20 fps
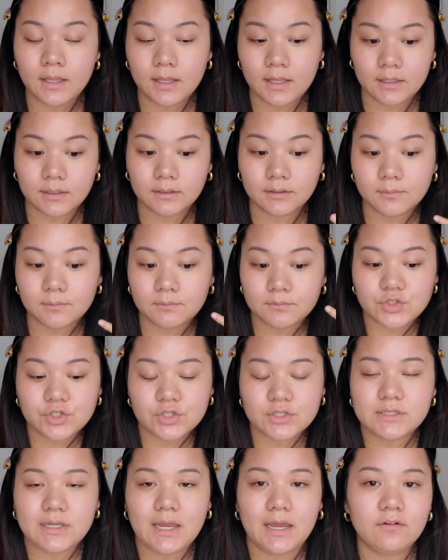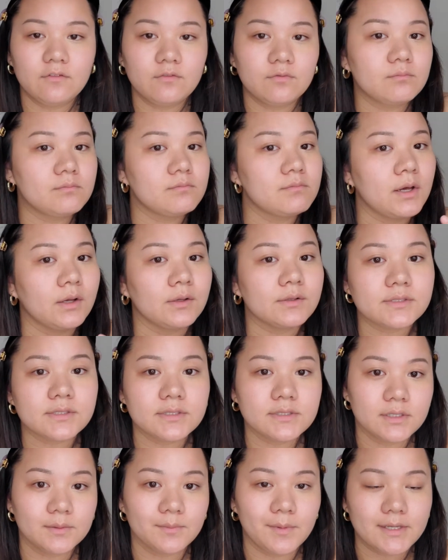it just kind of melts
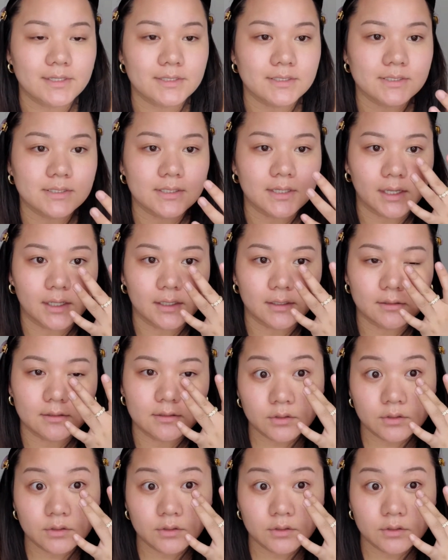into my skin.